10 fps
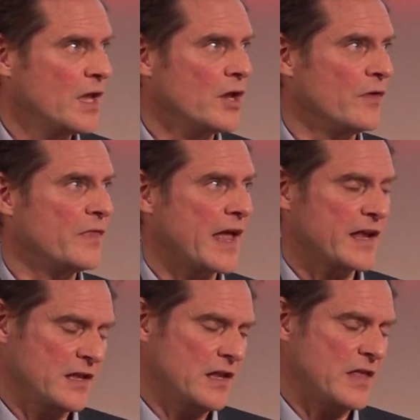
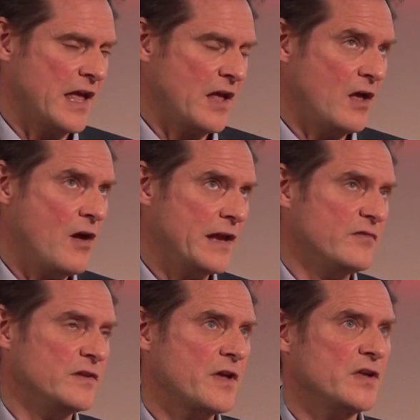that high
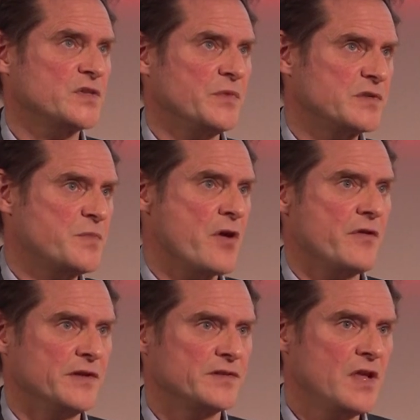level of customer
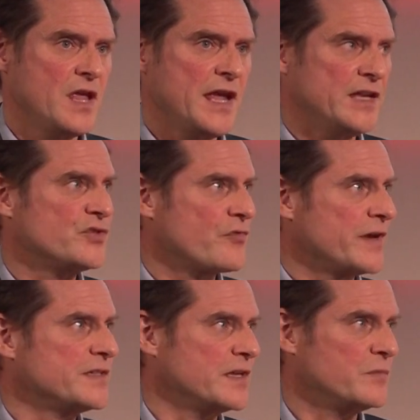experience
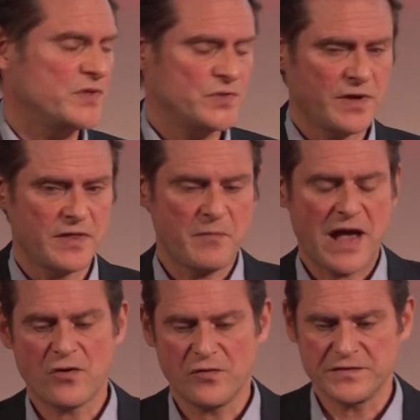integrated between their
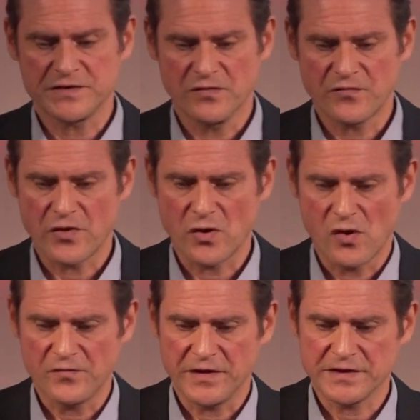back office and the front
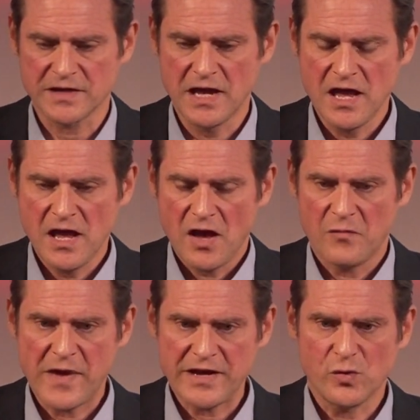office.
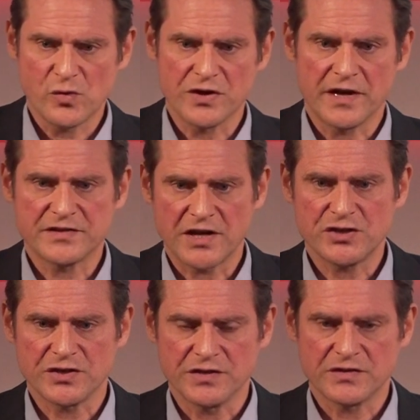And many
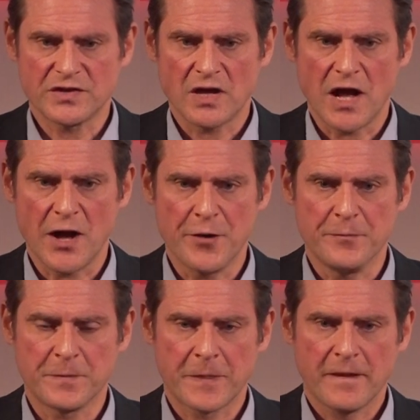organizations
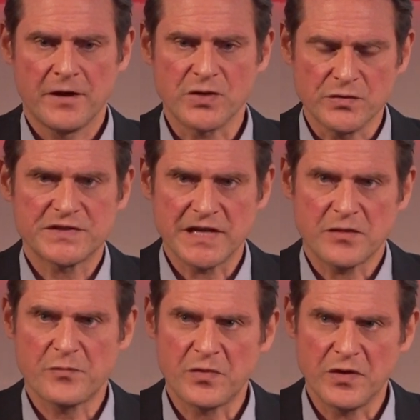don't see
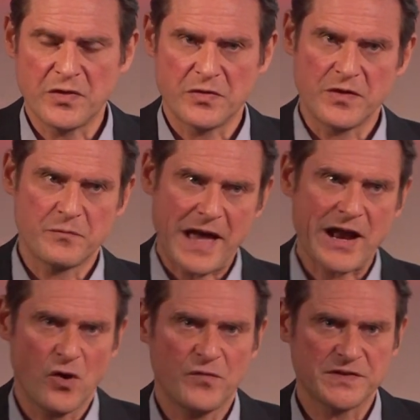the
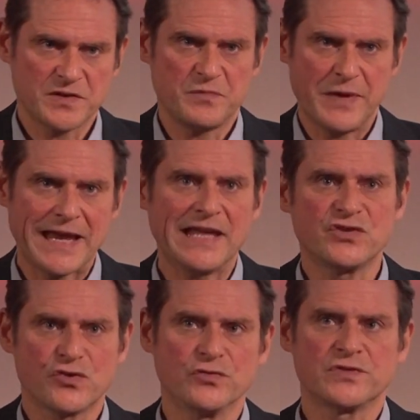back office as being
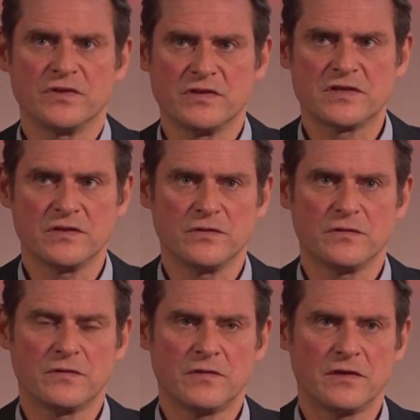integral
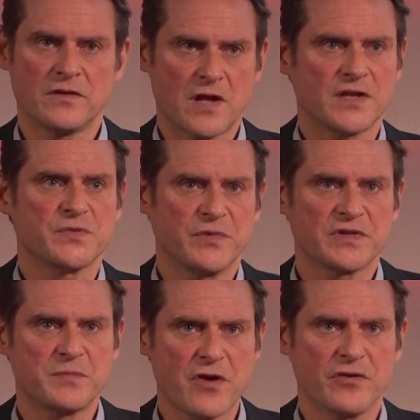to the customer
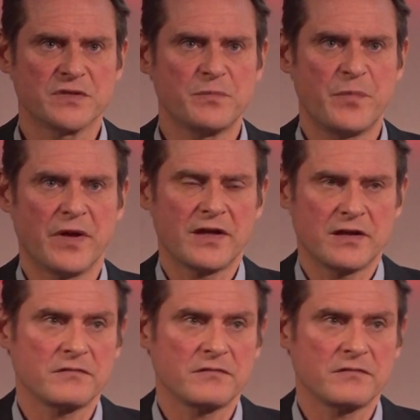experience. But